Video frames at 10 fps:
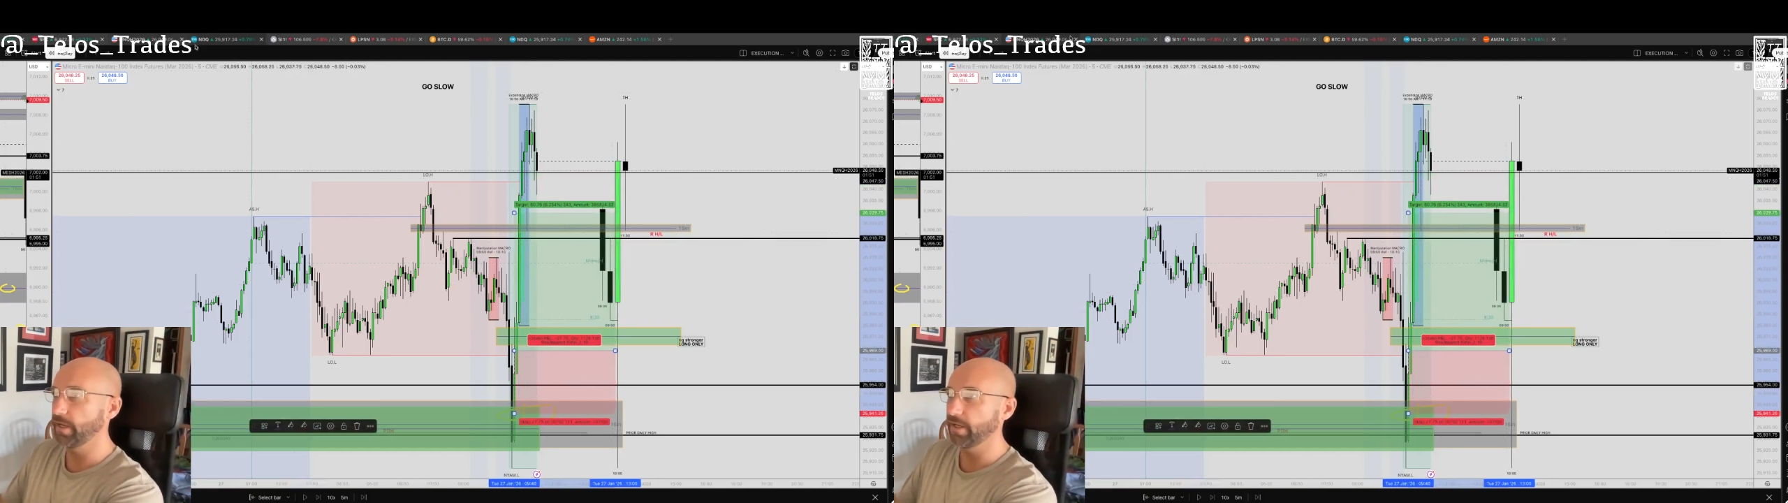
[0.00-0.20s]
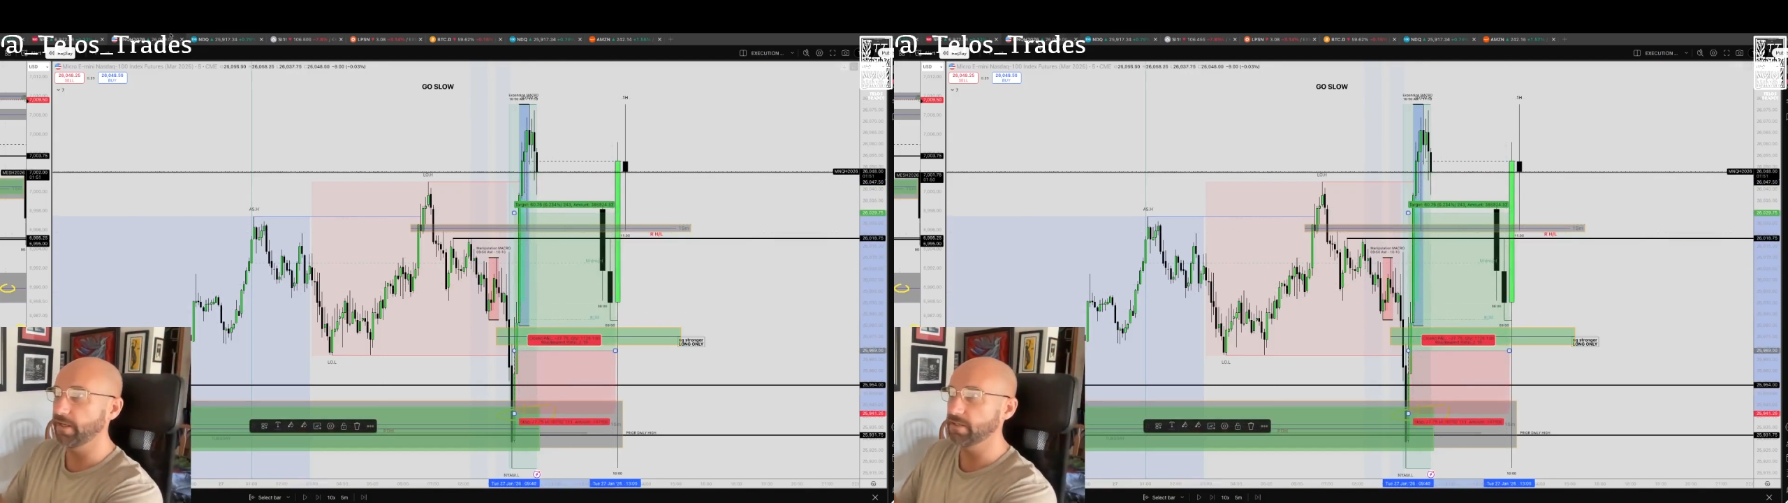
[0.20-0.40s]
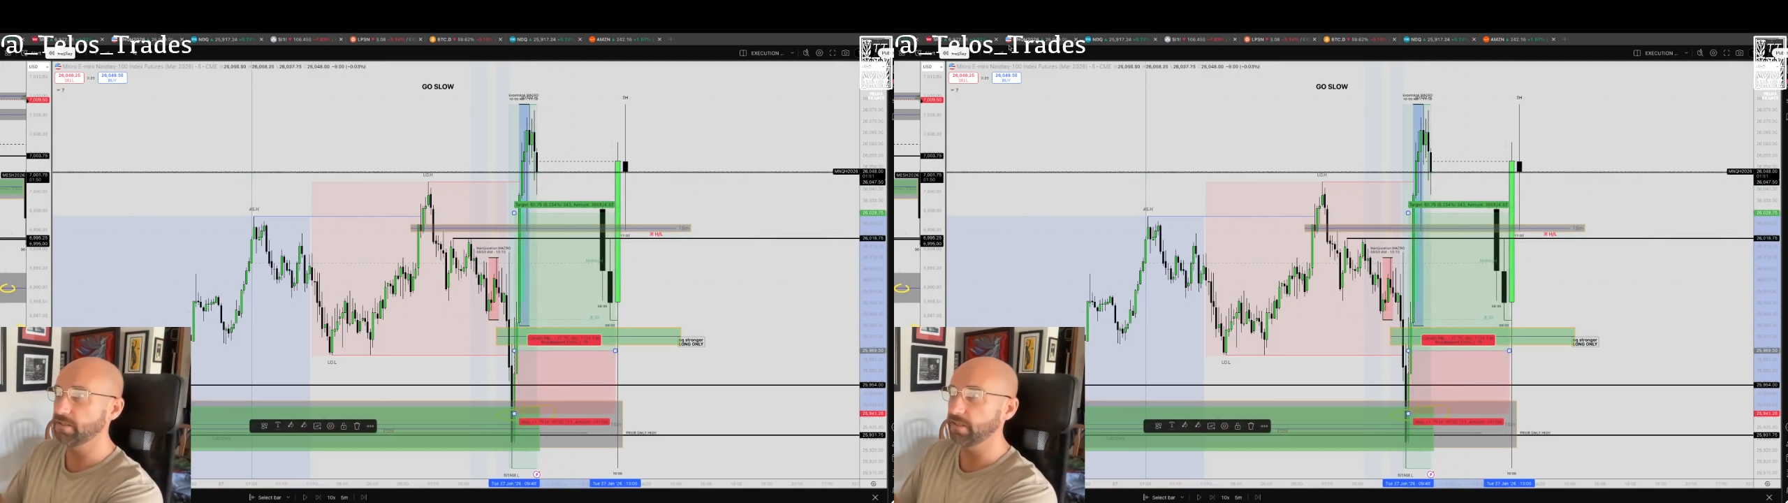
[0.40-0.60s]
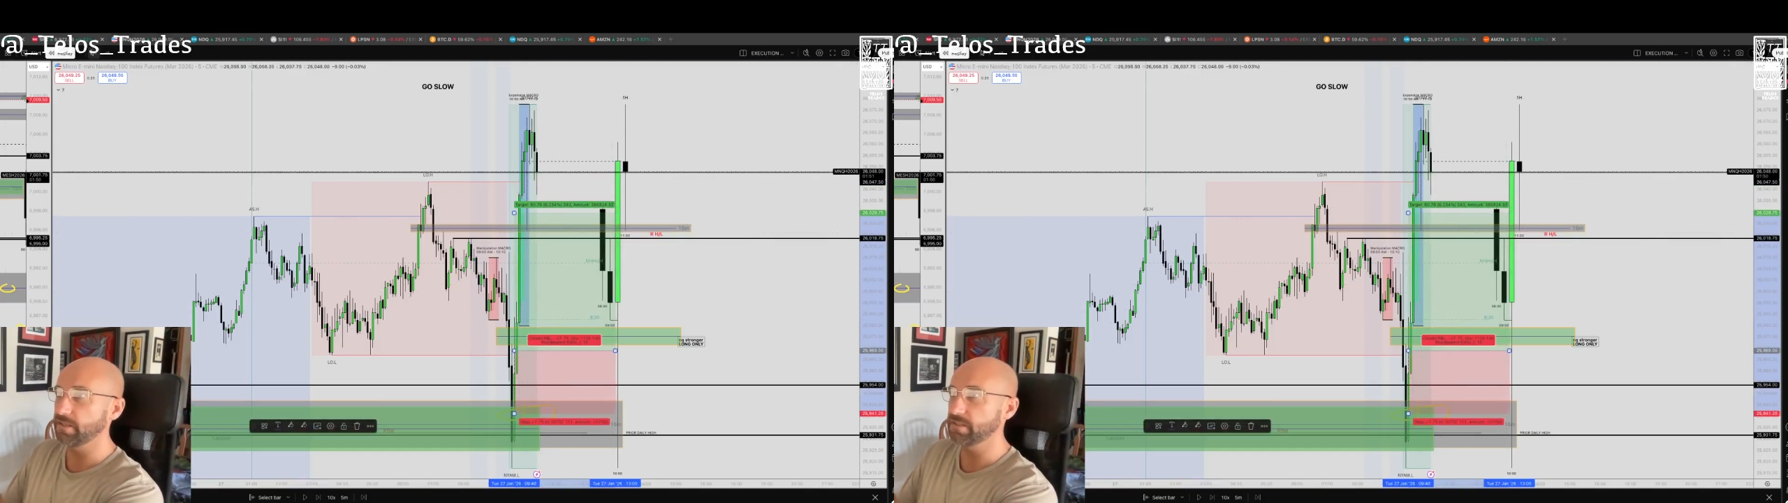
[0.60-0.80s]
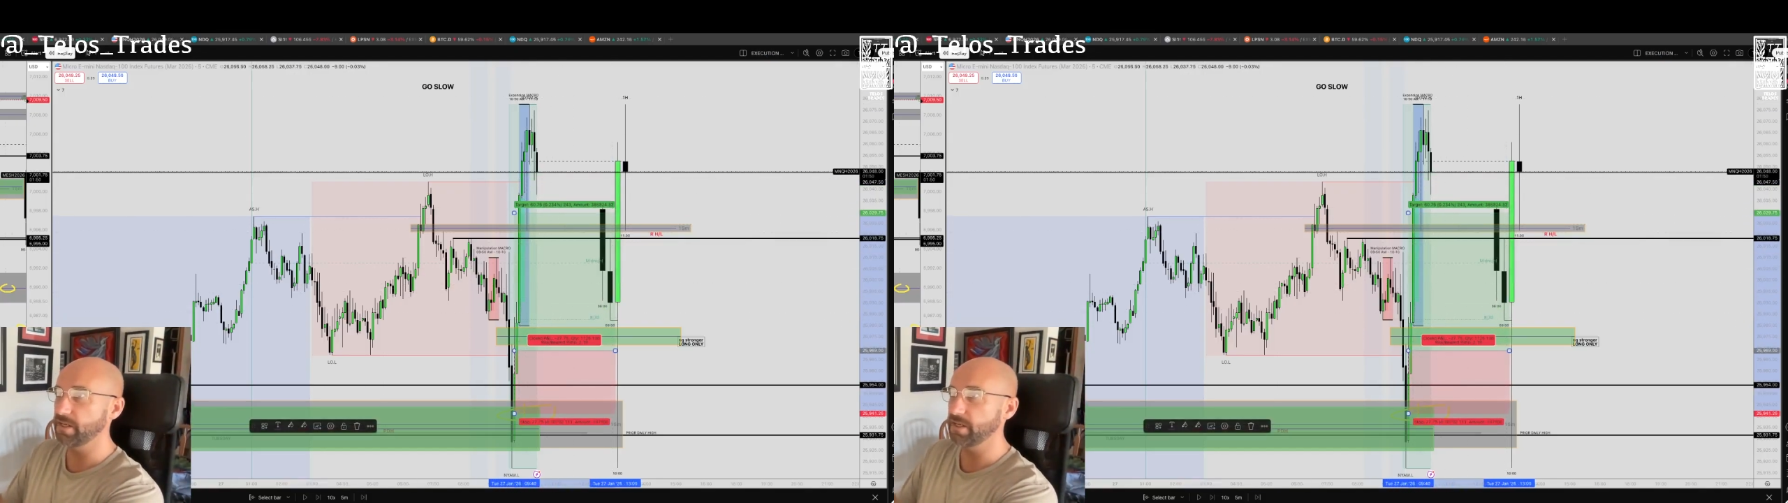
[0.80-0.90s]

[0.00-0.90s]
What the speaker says: into this